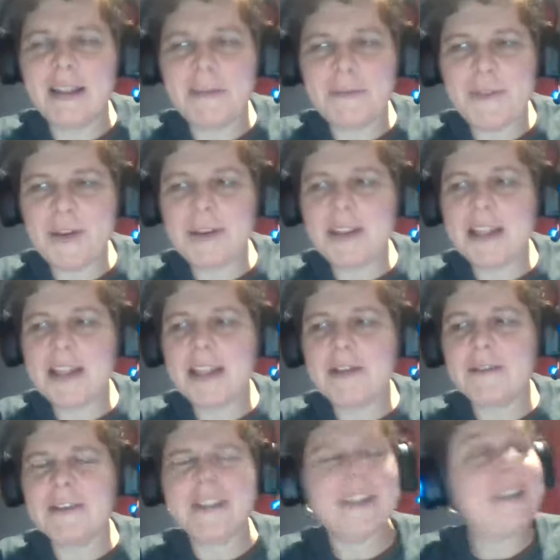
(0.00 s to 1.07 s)
feel that
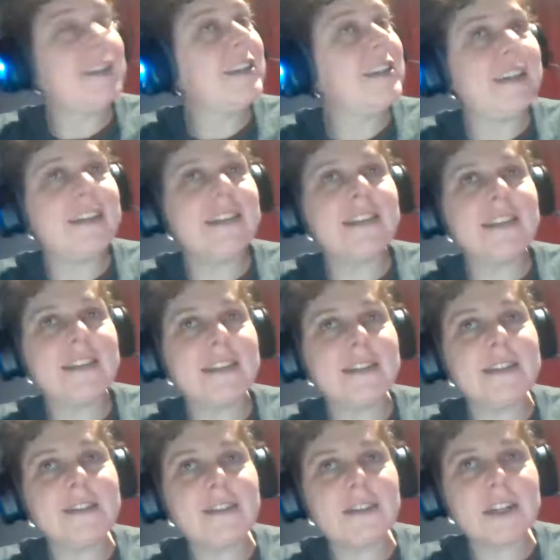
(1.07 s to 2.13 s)
there is a need in this
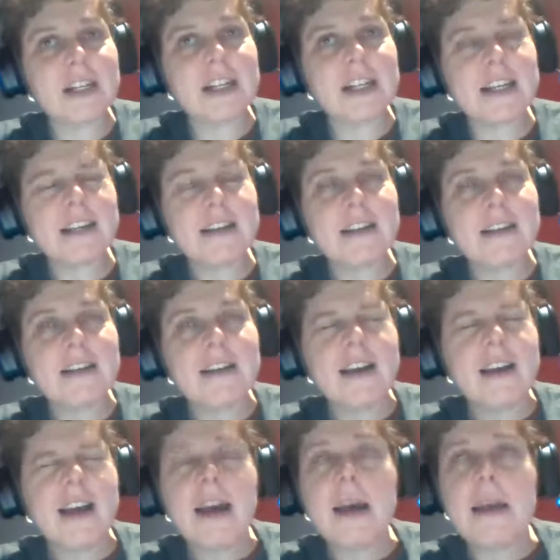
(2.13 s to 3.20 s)
industry
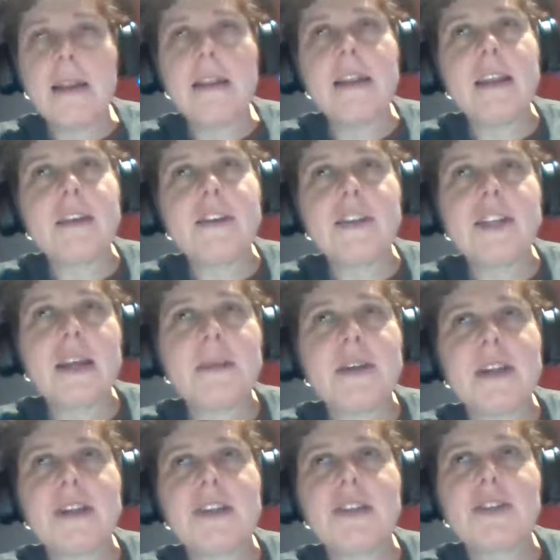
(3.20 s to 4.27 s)
and the
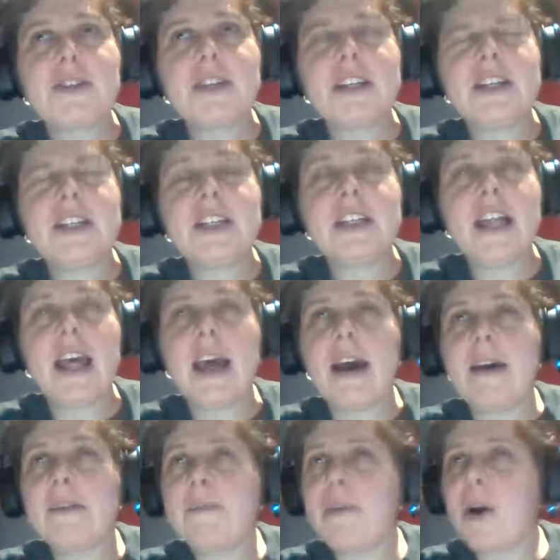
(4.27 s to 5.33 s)
entertainment industry
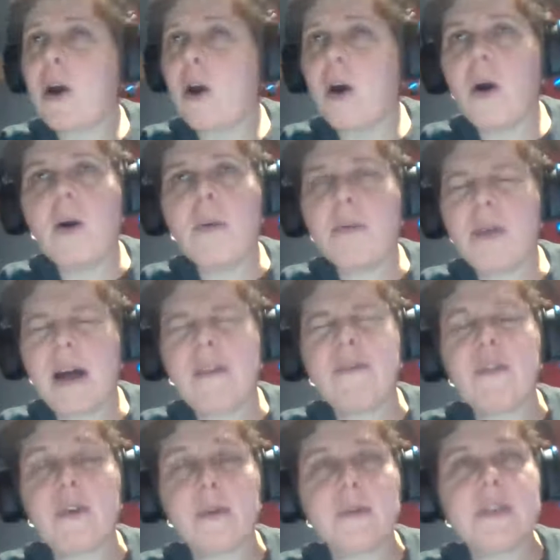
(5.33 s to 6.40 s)
at all
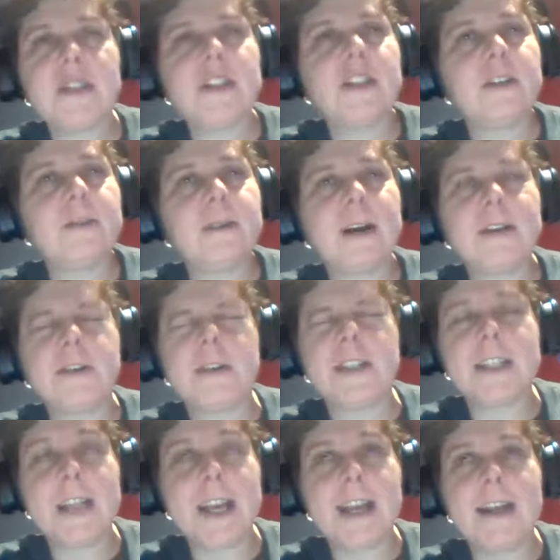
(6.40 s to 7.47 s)
platforms to
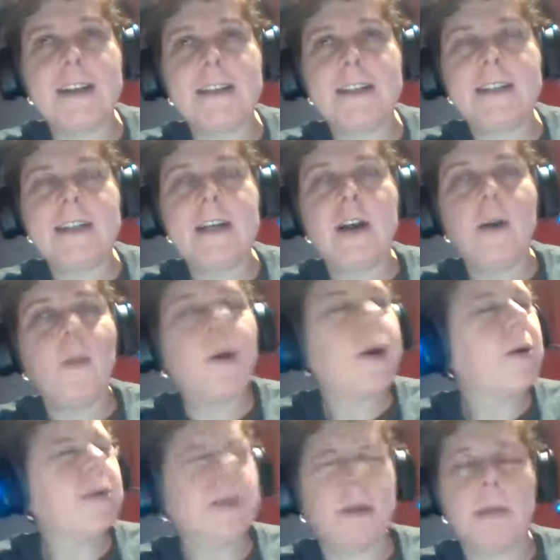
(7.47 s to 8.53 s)
understand what
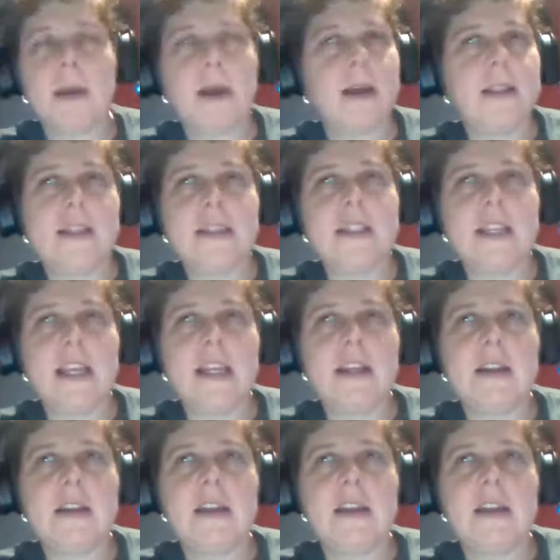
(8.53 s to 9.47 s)
goes on behind the scene,